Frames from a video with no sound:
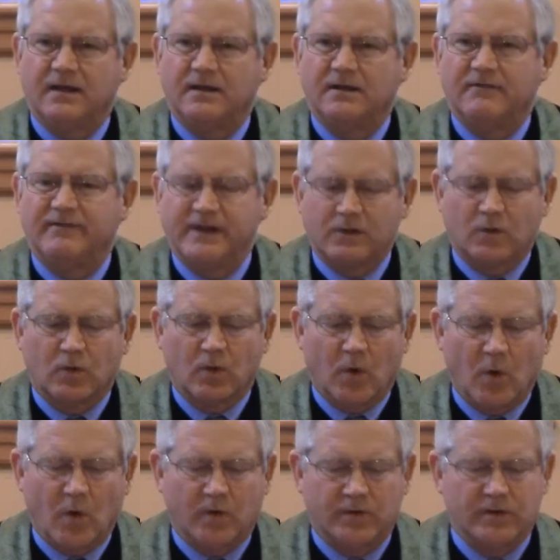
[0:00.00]
Levitical
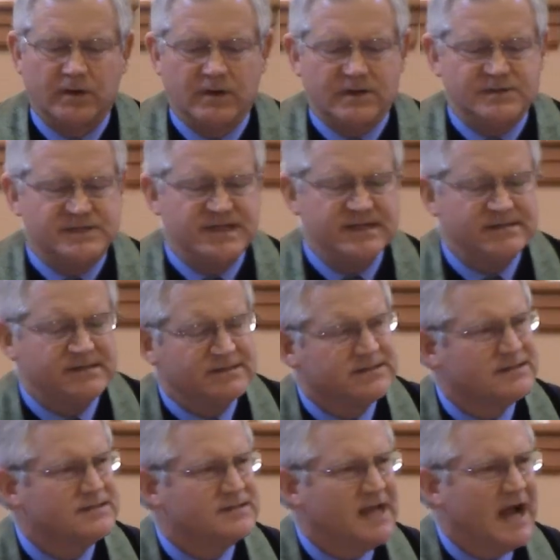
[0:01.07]
order,
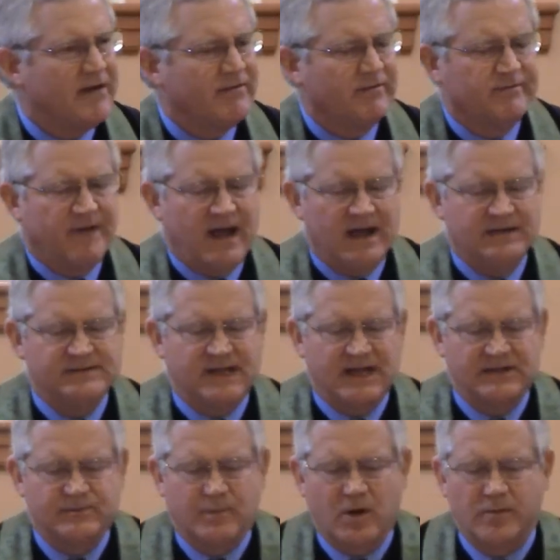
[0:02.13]
Jesus' sacrifice has
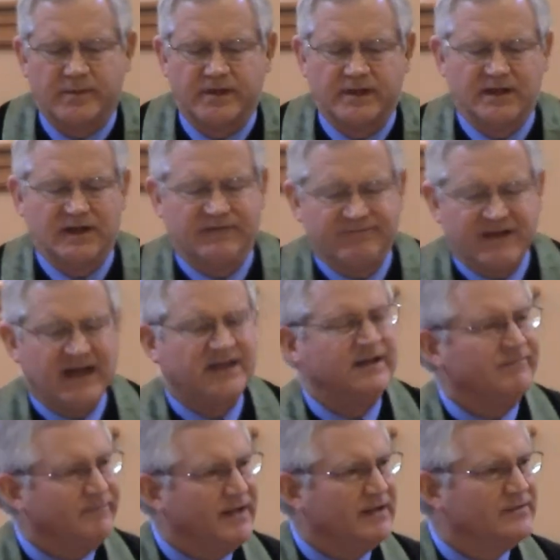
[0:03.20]
permanent
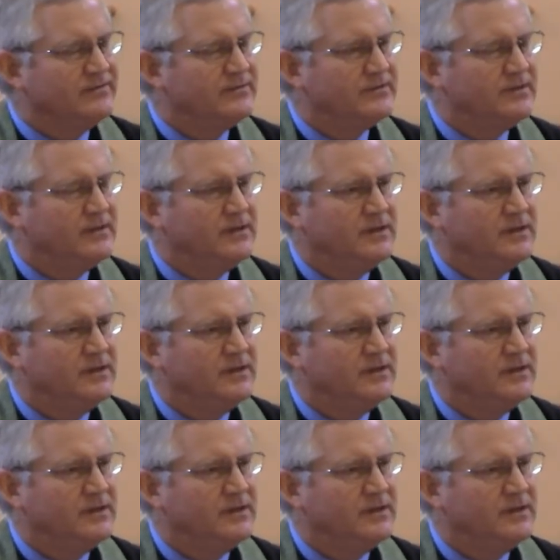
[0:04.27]
effectiveness,